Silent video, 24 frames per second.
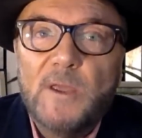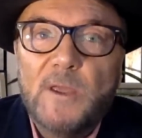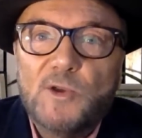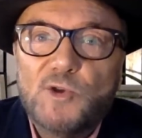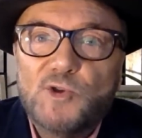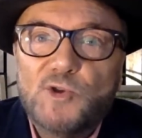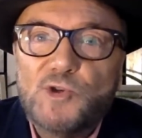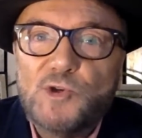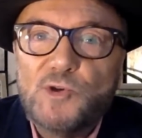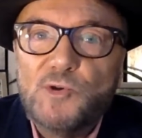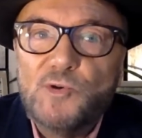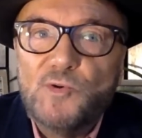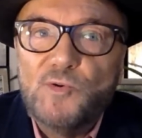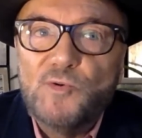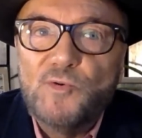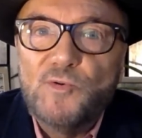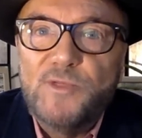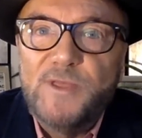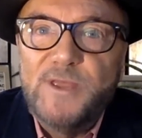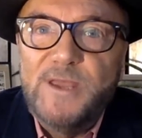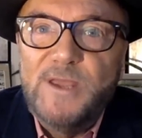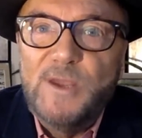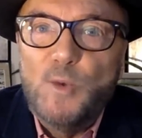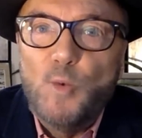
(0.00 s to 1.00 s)
to
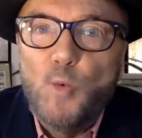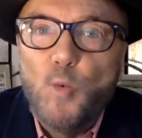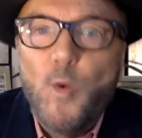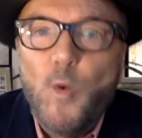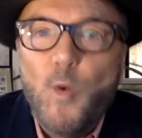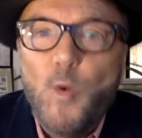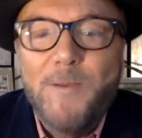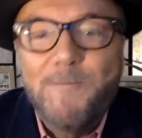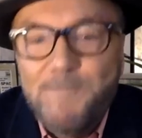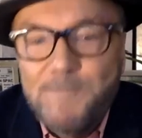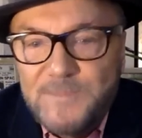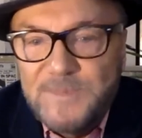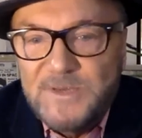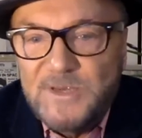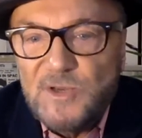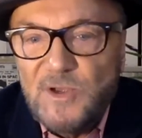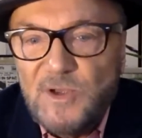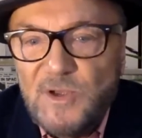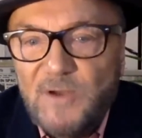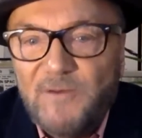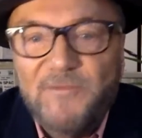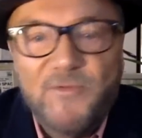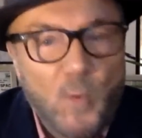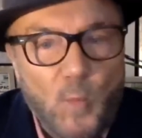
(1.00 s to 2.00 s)
the whims
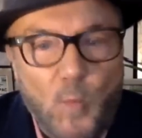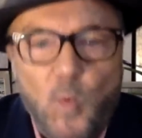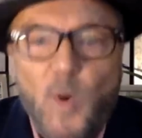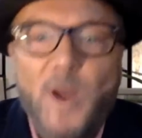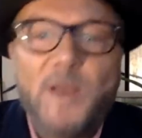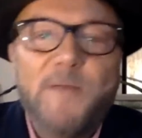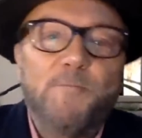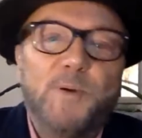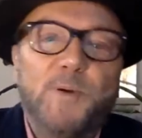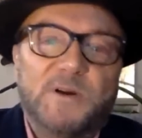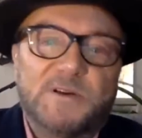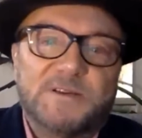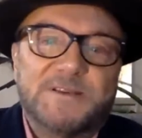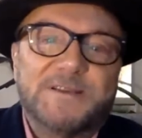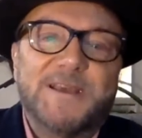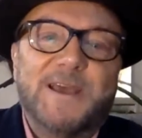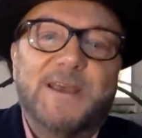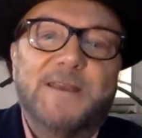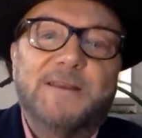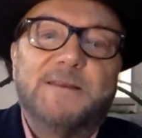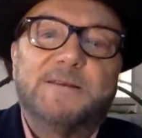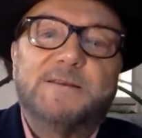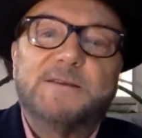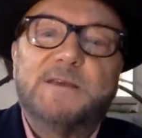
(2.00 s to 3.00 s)
of the
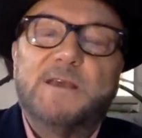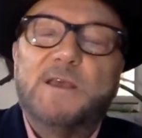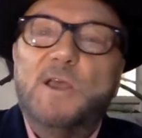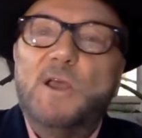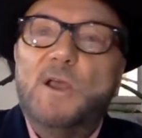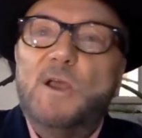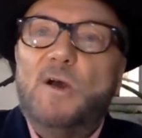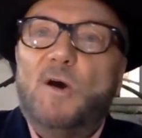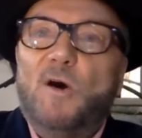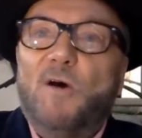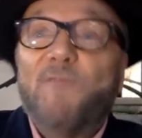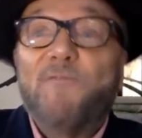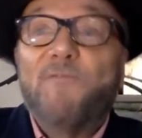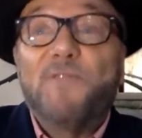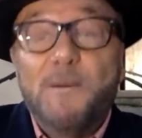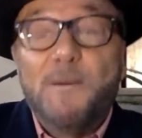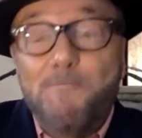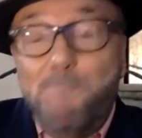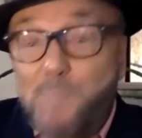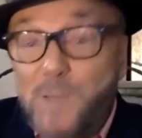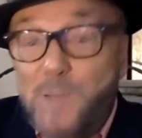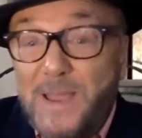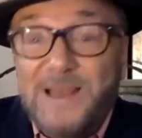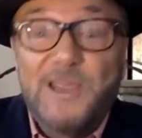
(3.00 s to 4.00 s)
1% of the
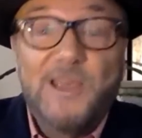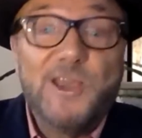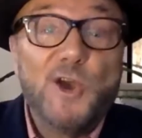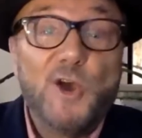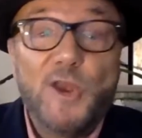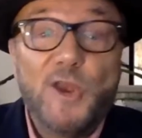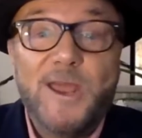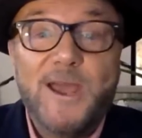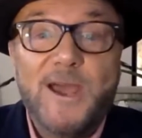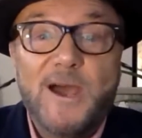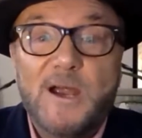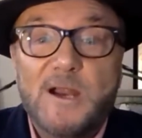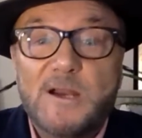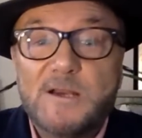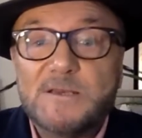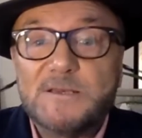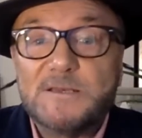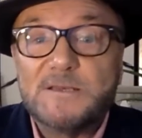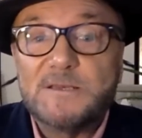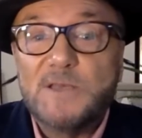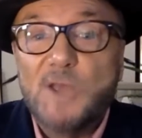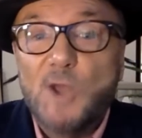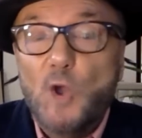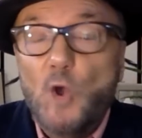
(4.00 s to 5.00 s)

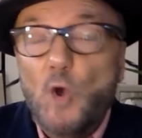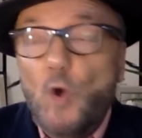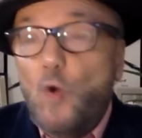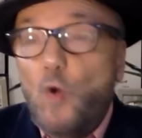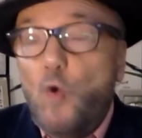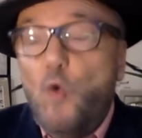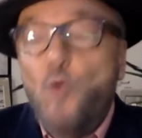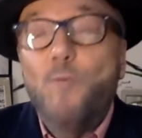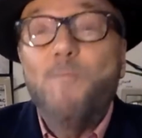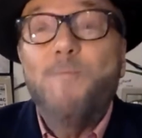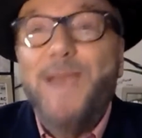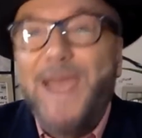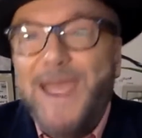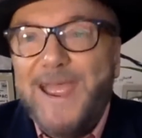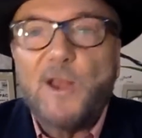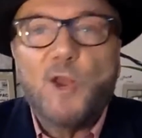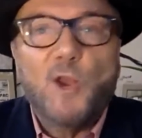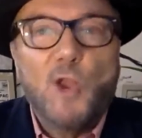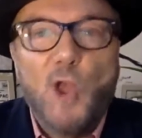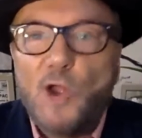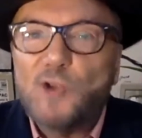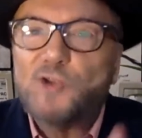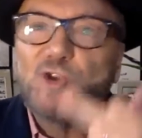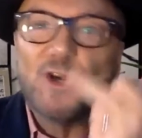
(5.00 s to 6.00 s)
billionaires who make
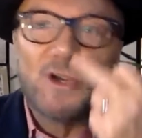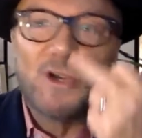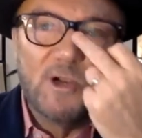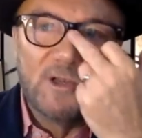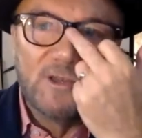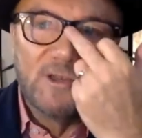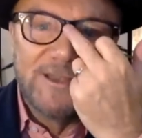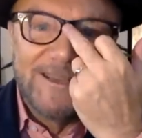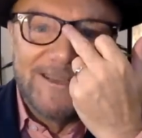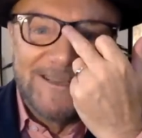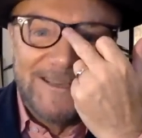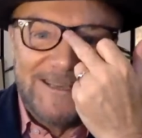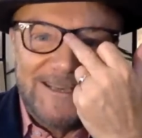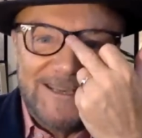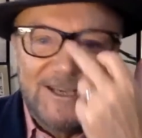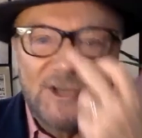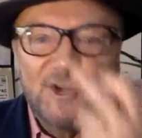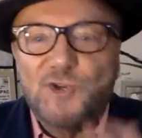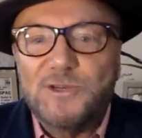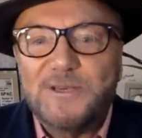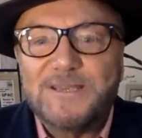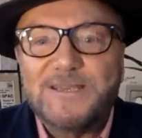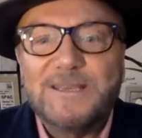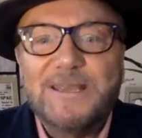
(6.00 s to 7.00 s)
logical
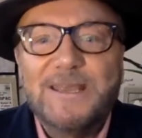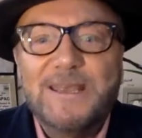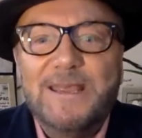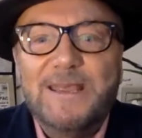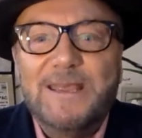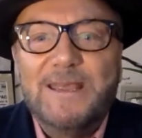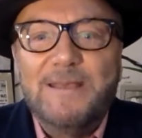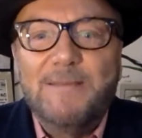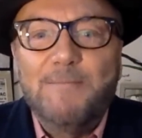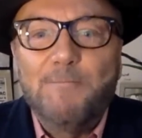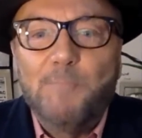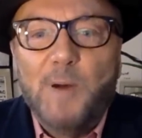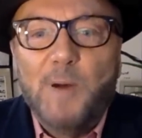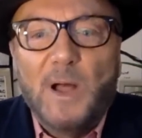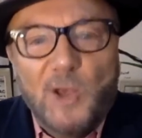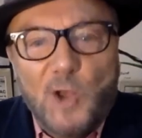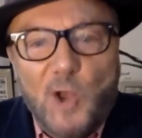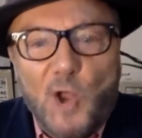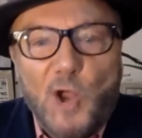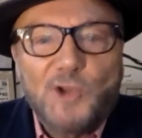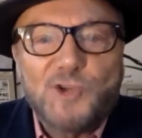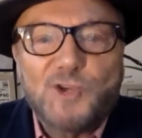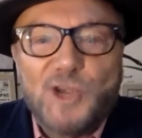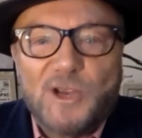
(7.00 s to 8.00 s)
decisions, but
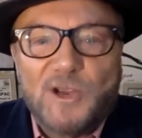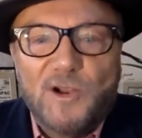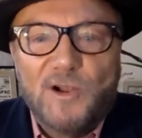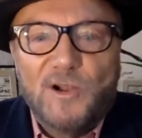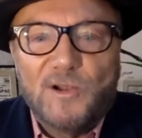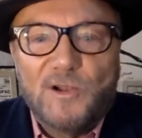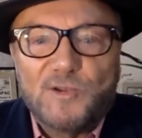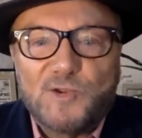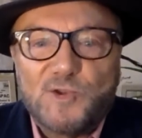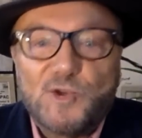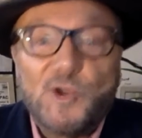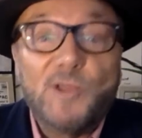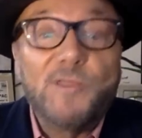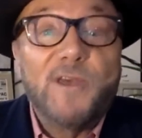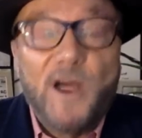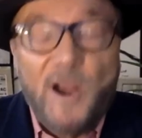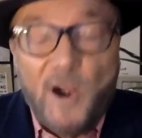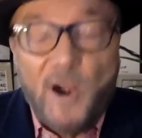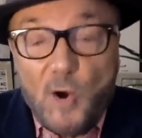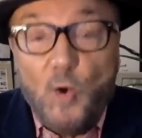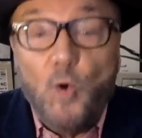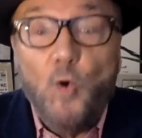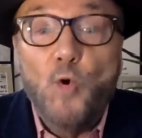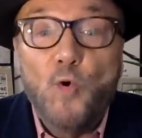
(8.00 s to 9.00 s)
logical to
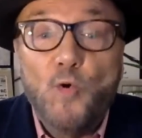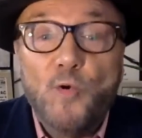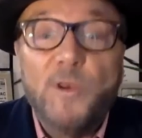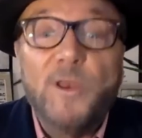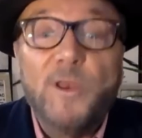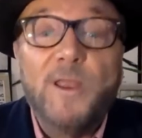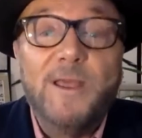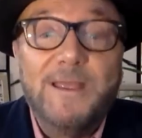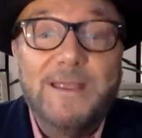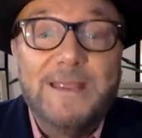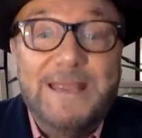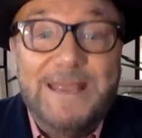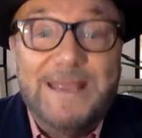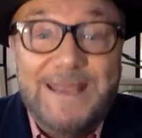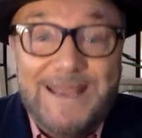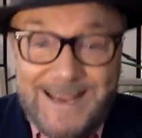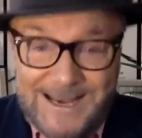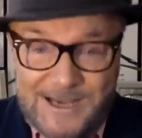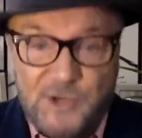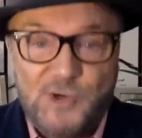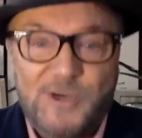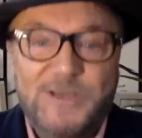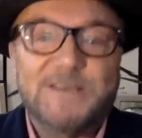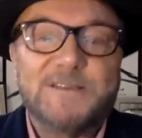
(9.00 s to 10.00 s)
their own
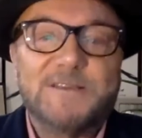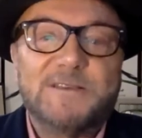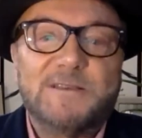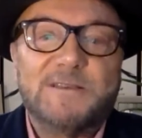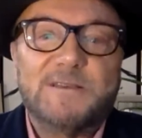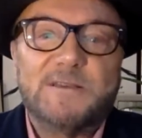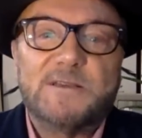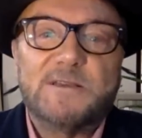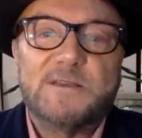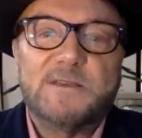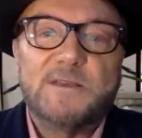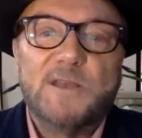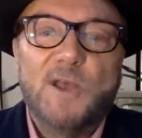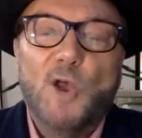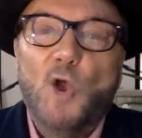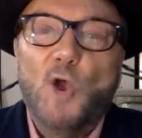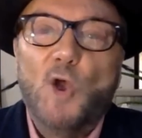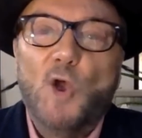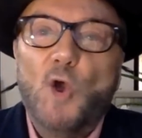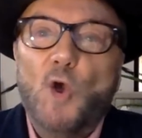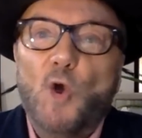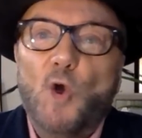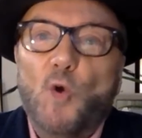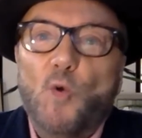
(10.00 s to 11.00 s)
interests.
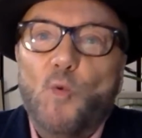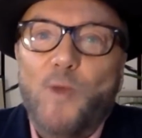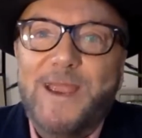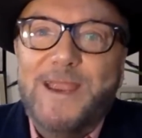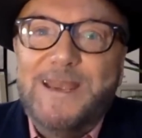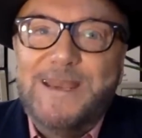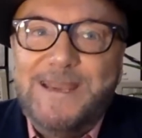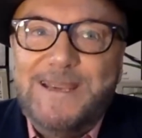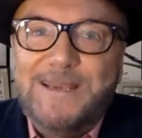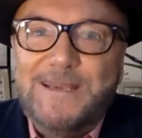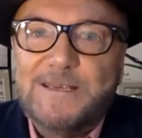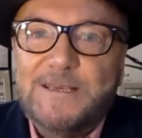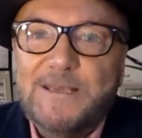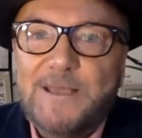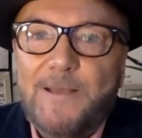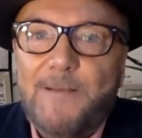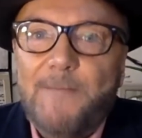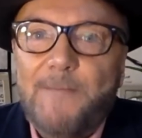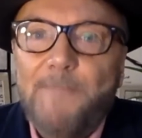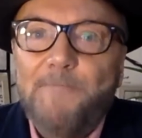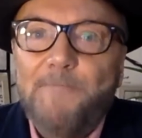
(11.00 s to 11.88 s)
We need